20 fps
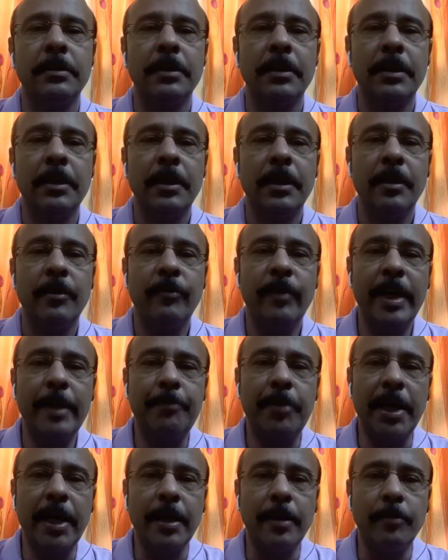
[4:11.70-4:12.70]
We
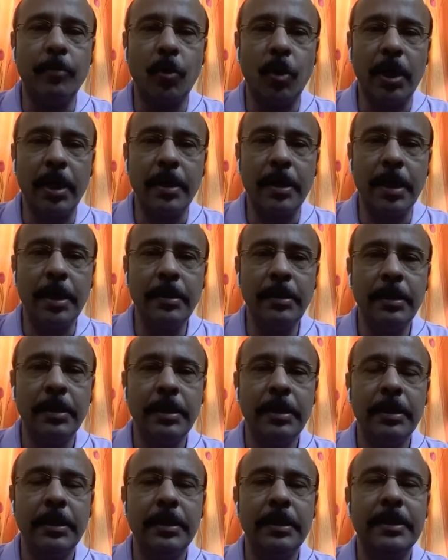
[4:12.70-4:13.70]
find Murugan
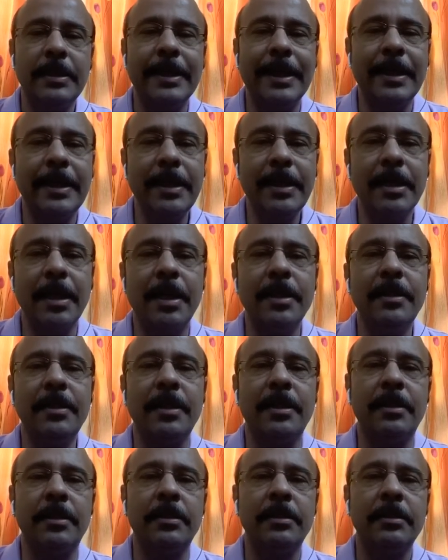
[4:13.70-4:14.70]
telling
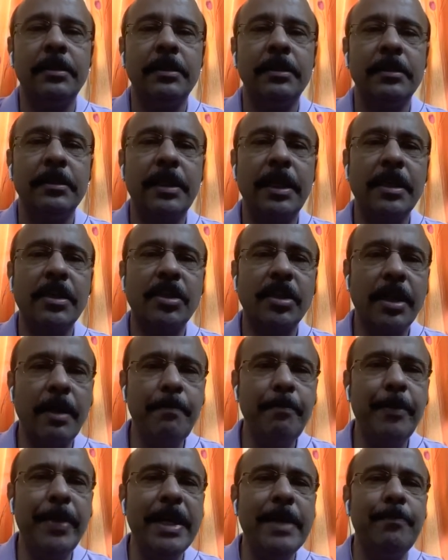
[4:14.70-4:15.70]
Antar that some
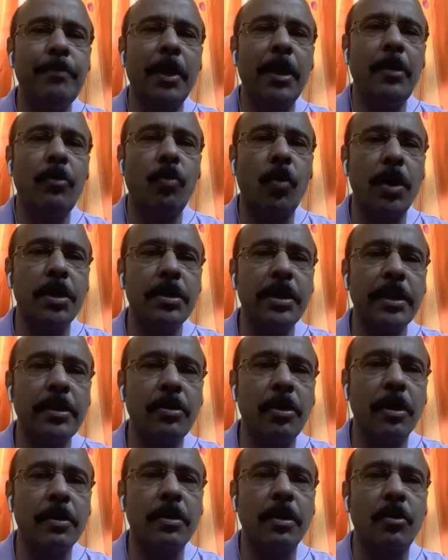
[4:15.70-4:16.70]
people wanted
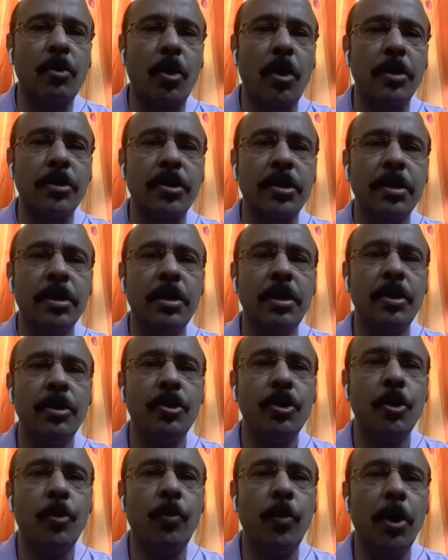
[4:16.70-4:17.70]
Dr. Ross to
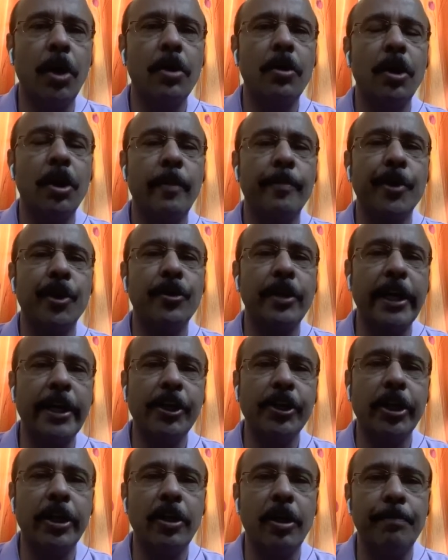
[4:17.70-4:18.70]
work on a
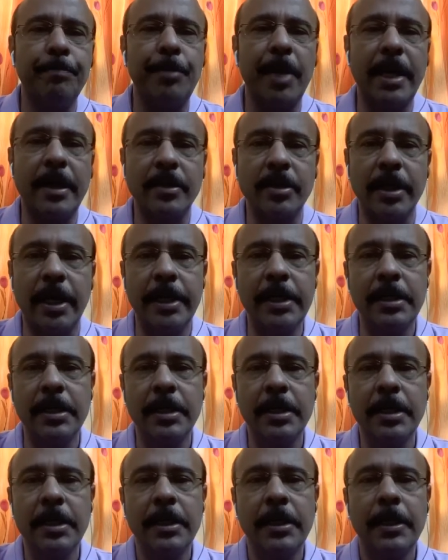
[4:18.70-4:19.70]
mutation of parasite,
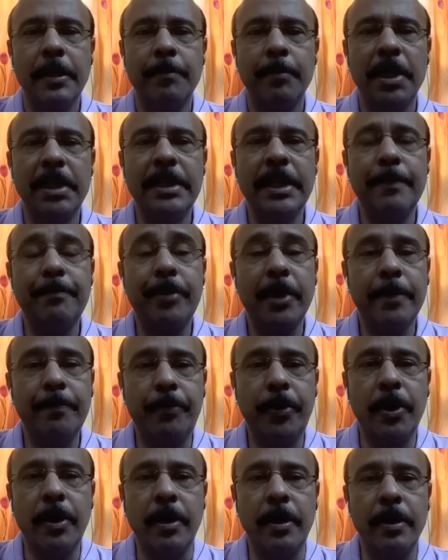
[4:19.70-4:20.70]
but they
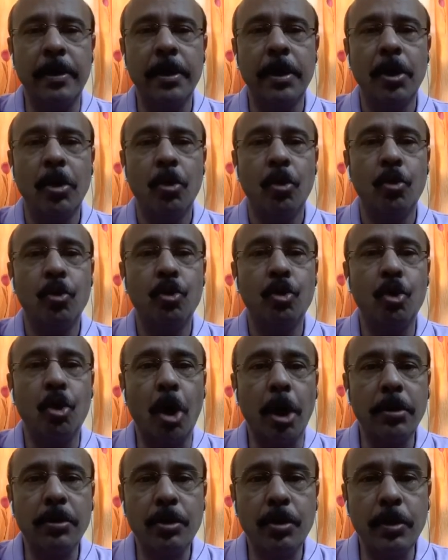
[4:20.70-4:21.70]
preferred
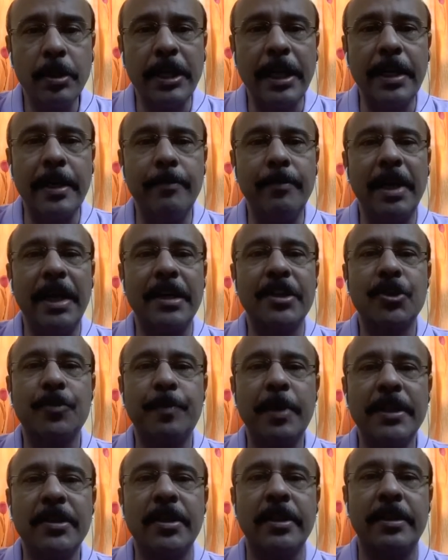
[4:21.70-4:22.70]
not to tell him
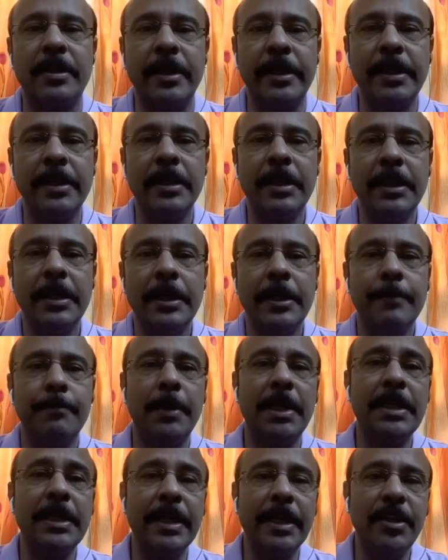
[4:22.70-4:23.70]
explicitly,
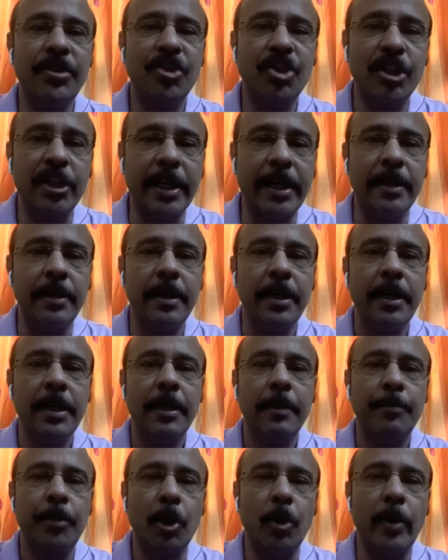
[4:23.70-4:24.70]
but instead
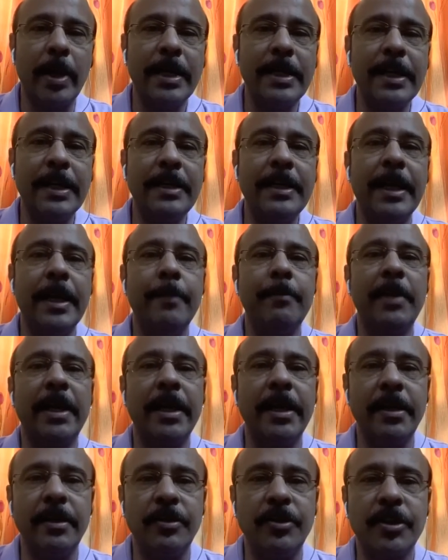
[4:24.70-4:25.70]
provided him
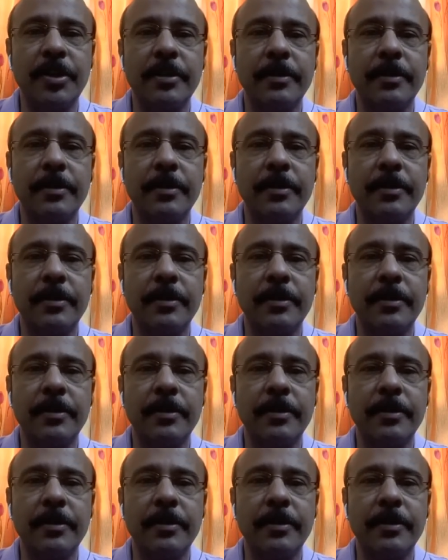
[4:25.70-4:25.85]
hints.